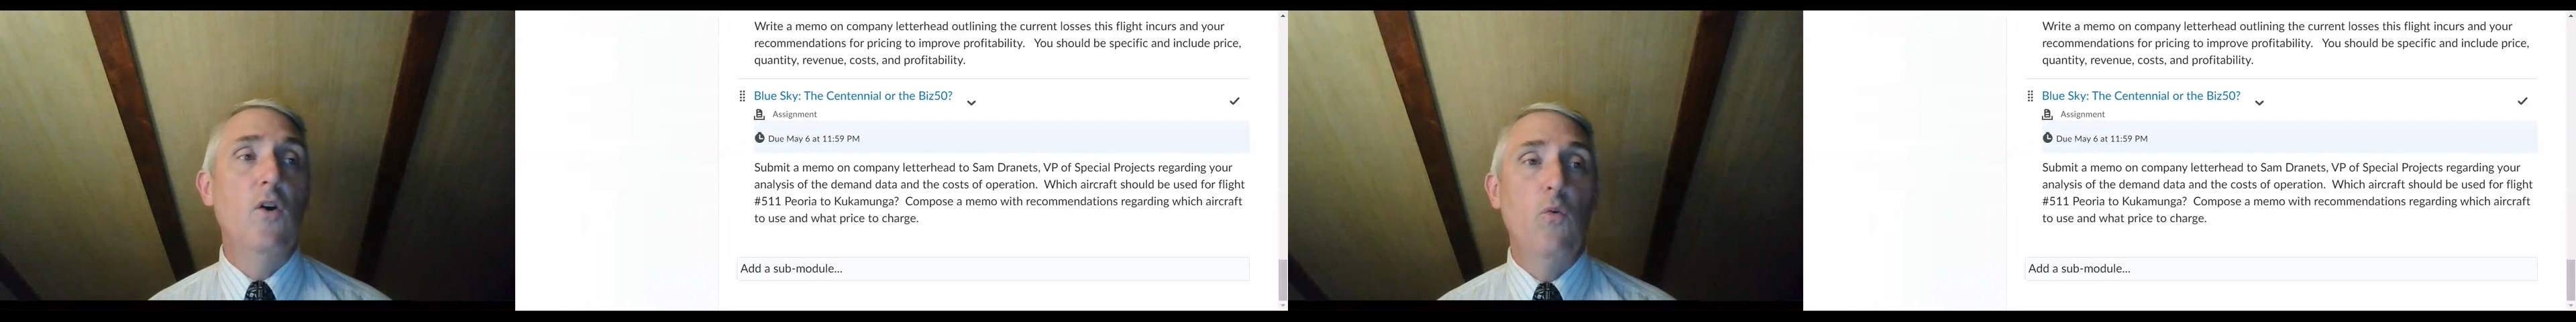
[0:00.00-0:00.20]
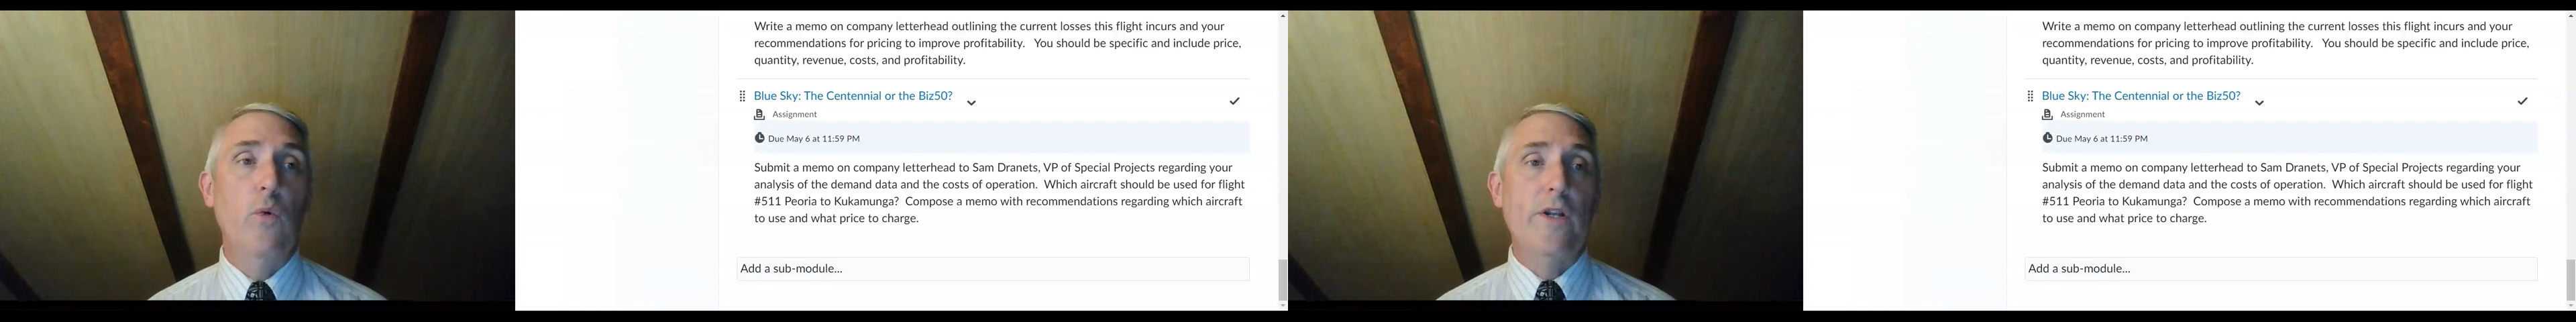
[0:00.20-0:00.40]

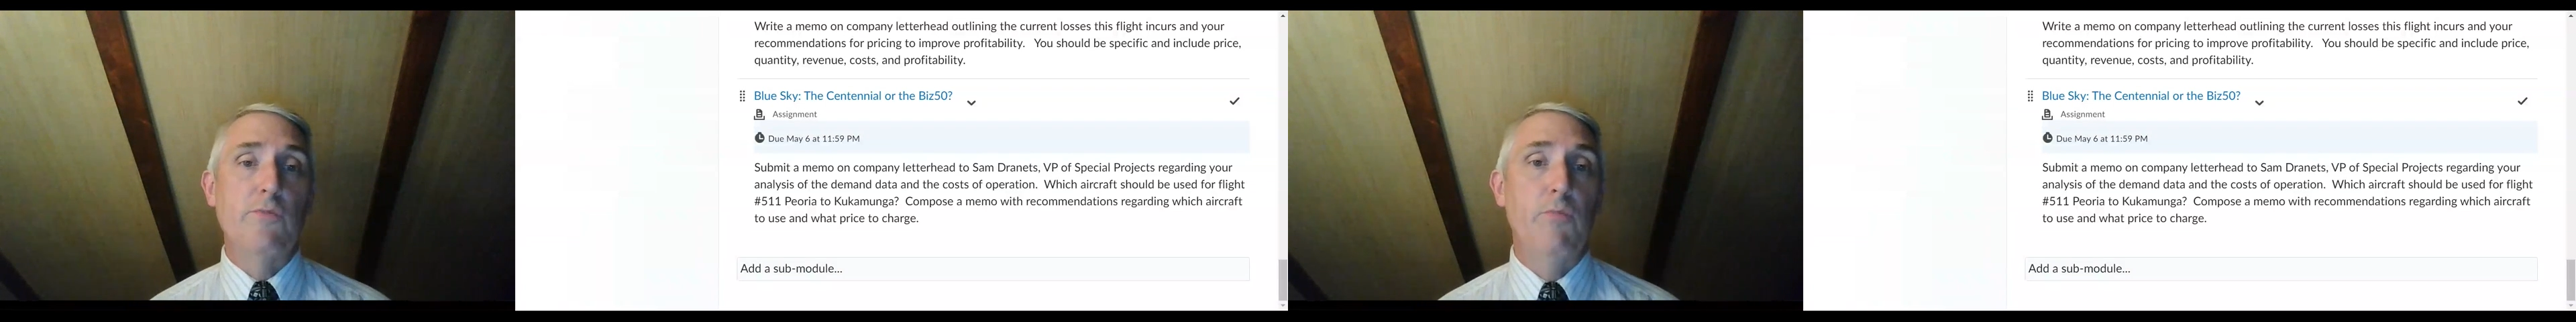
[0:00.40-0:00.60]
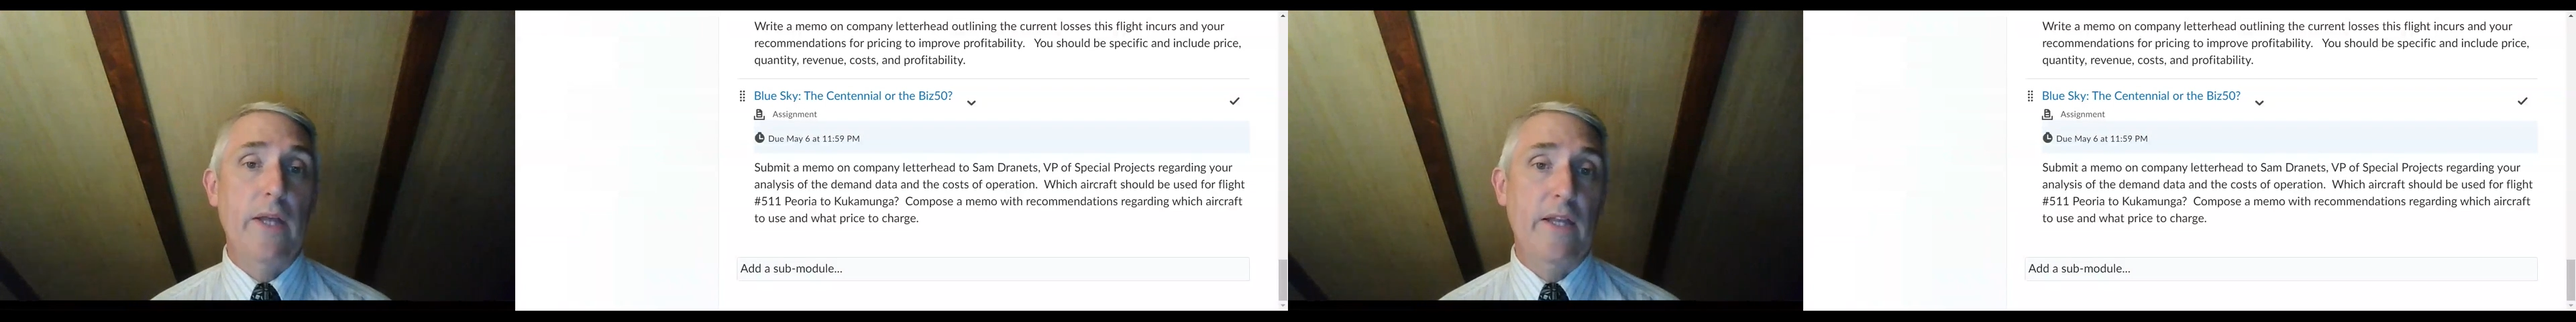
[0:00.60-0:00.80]

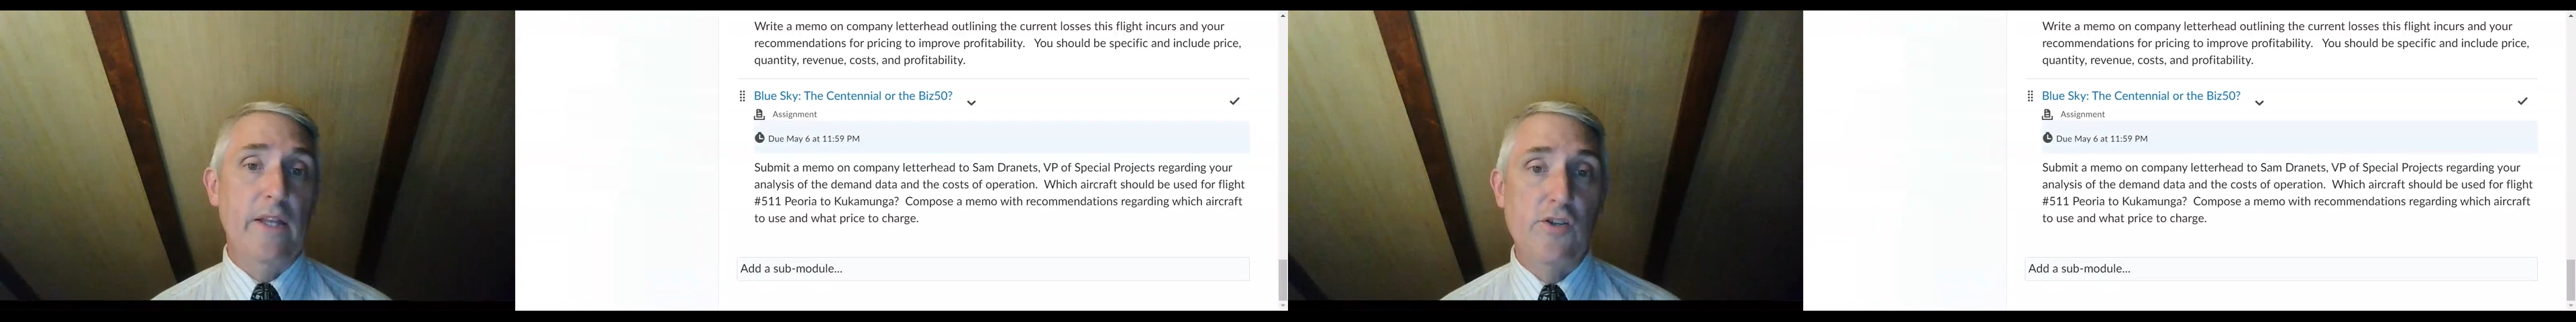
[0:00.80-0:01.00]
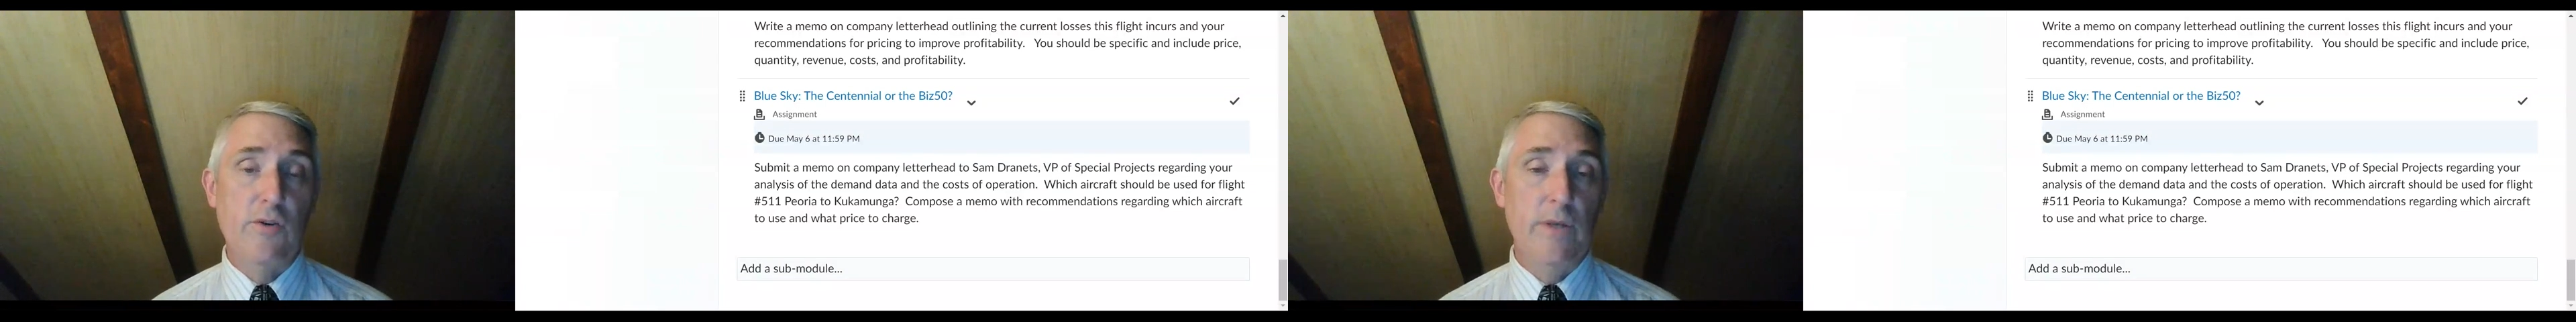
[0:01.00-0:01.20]
which plane
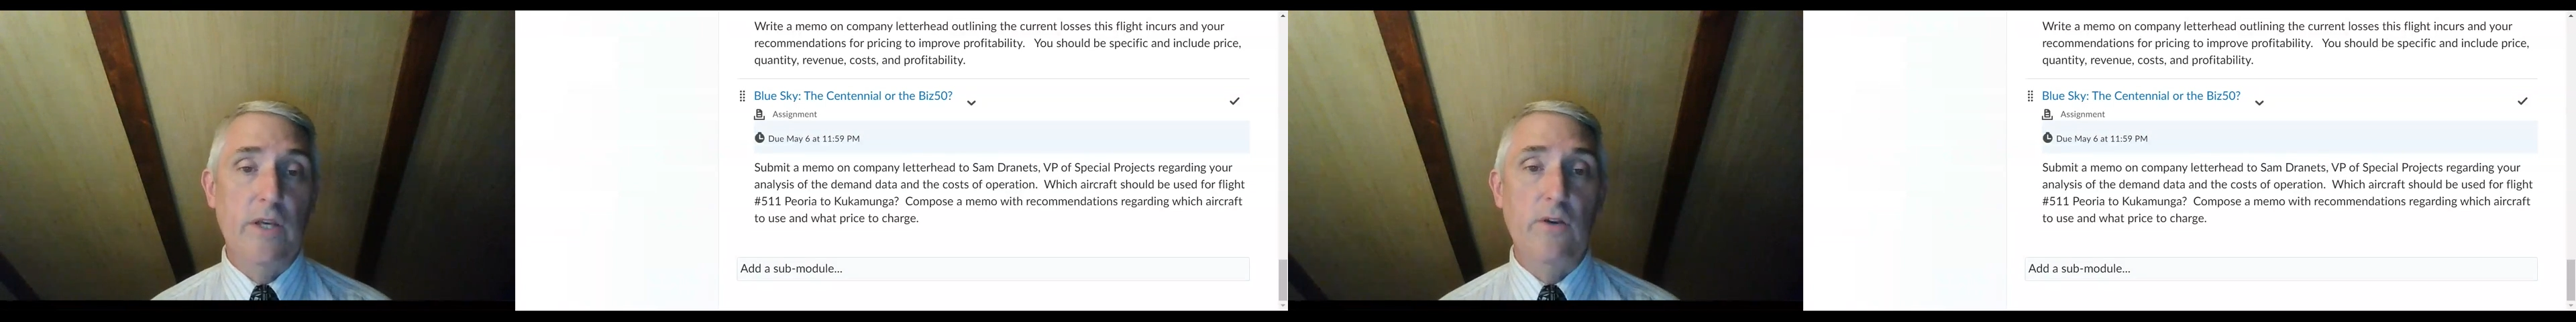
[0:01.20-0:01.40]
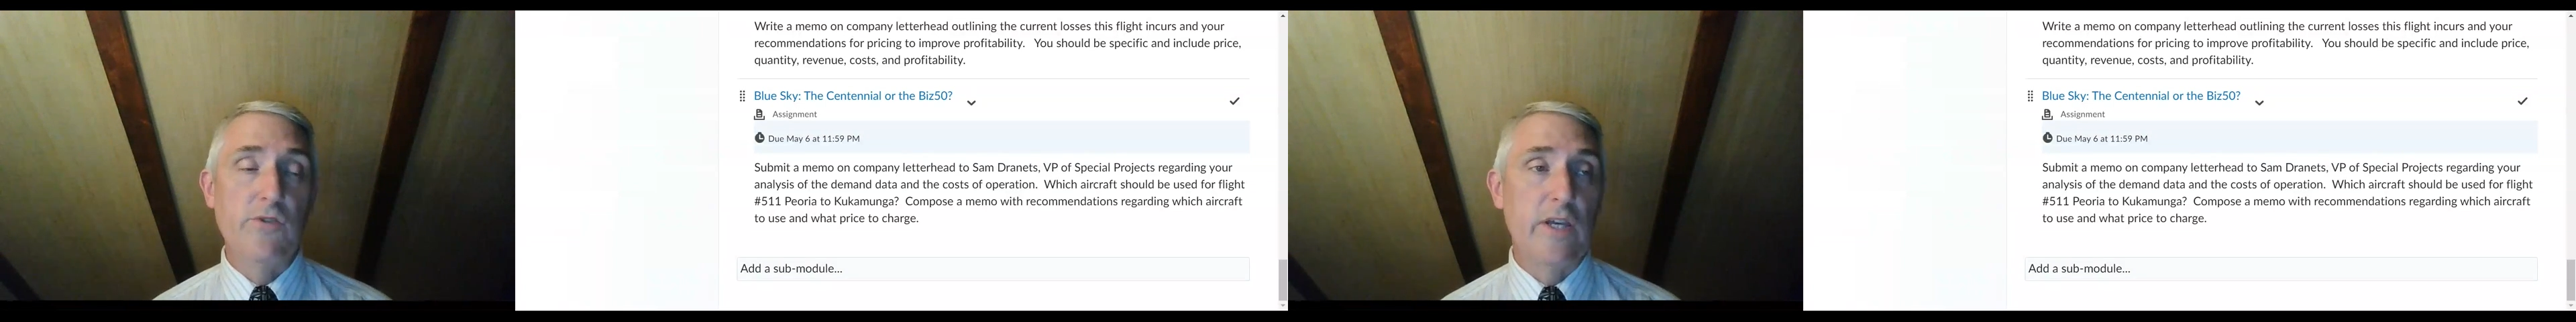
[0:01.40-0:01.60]
they should be
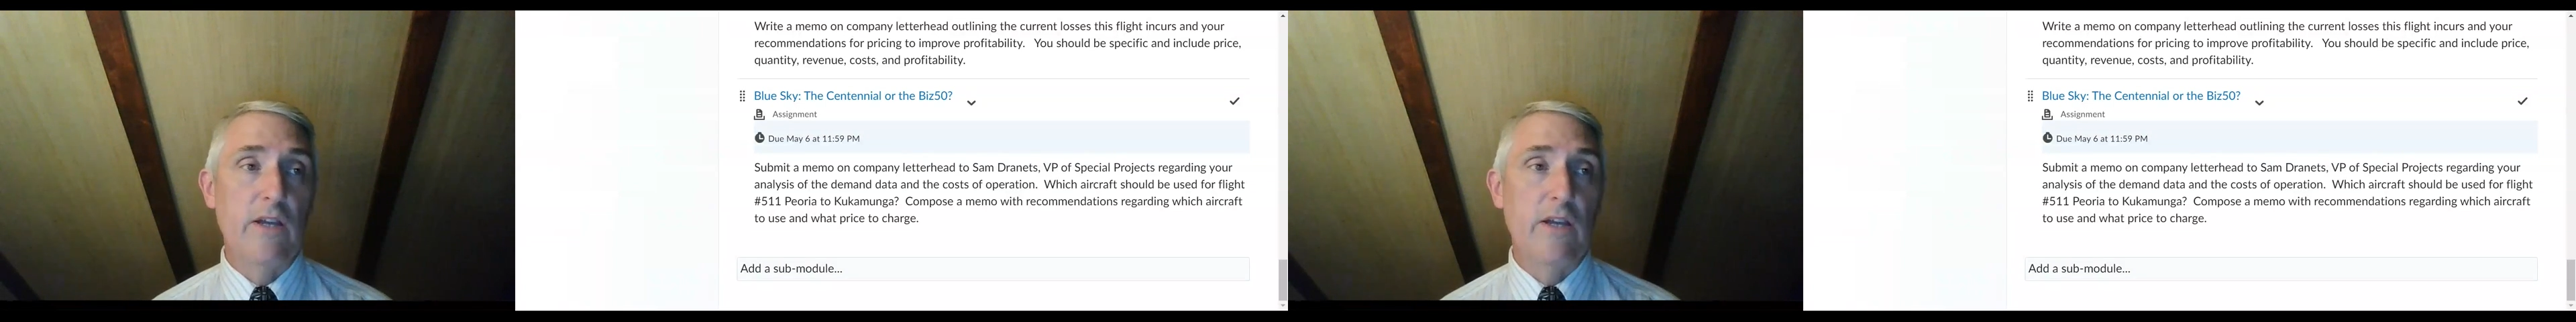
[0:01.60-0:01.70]
using